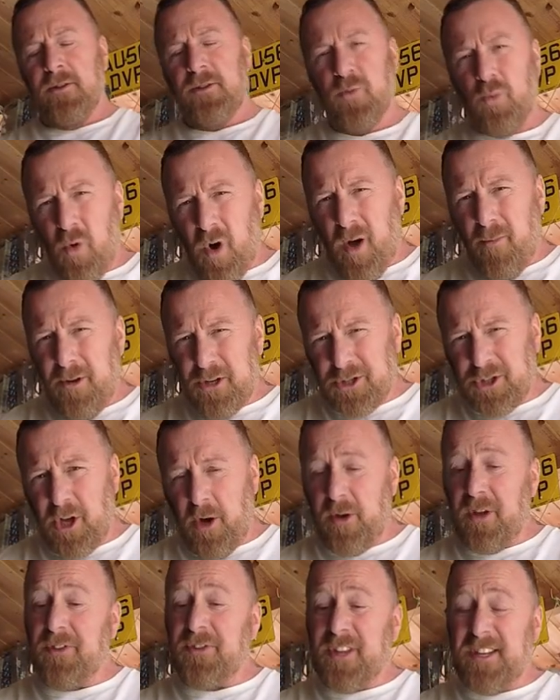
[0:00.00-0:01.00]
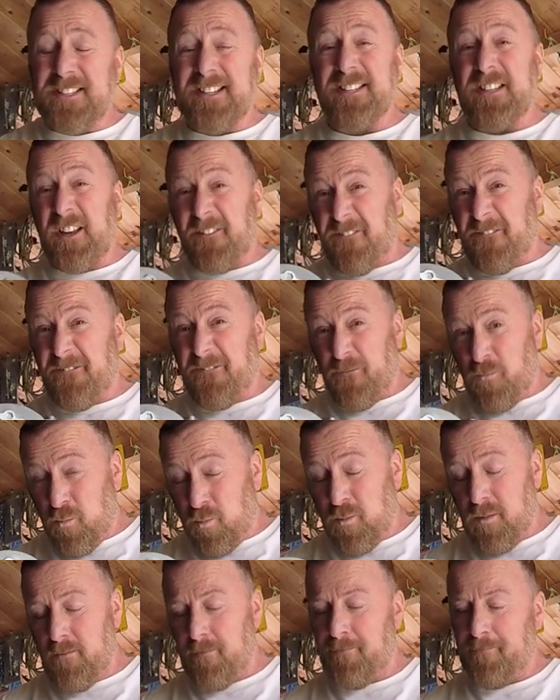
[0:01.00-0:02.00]
So why am I showing you? This is a...
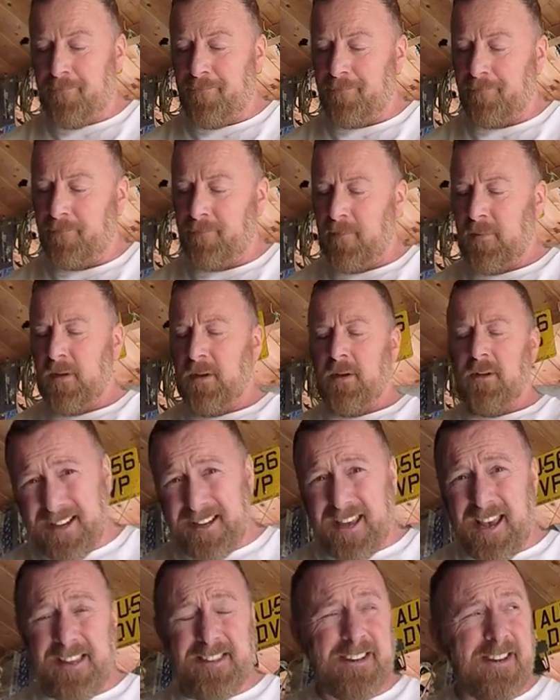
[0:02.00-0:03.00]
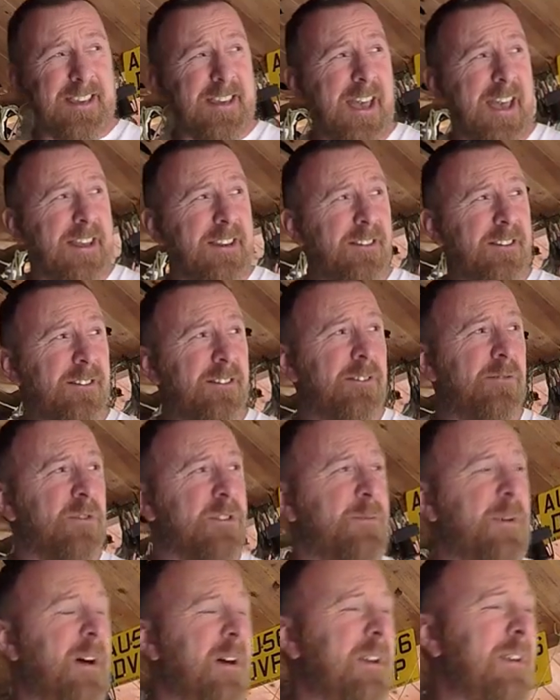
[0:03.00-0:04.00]
Again and again.
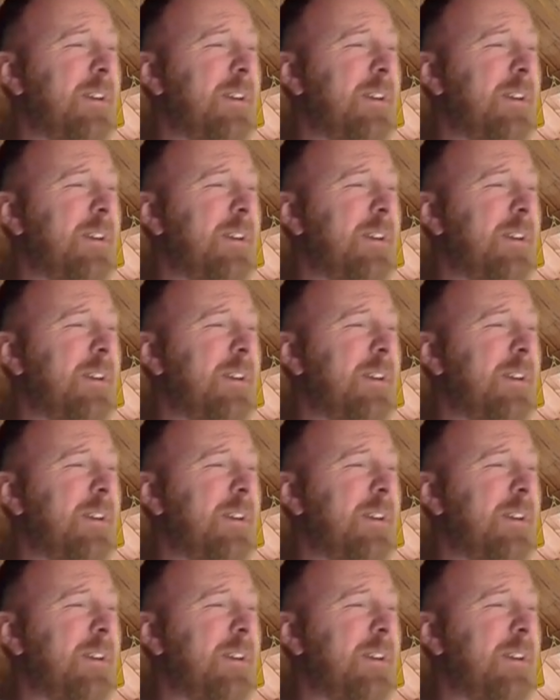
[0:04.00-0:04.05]
What's the matter,